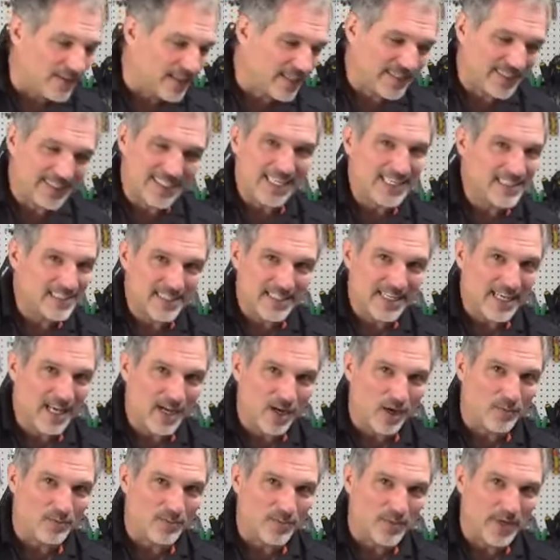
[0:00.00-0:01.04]
This doesn't
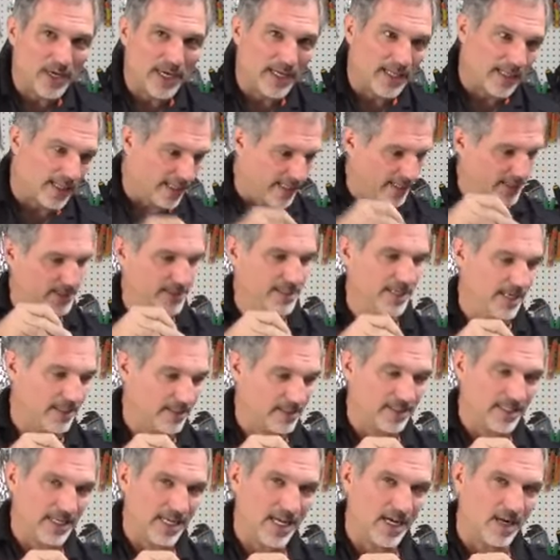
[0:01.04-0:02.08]
help, right? This
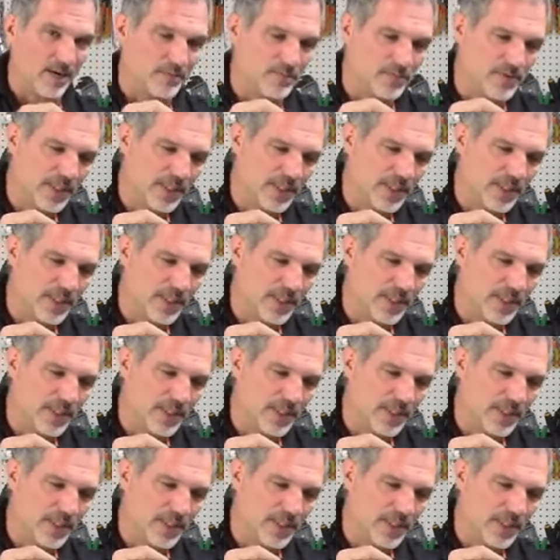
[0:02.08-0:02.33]
doesn't help.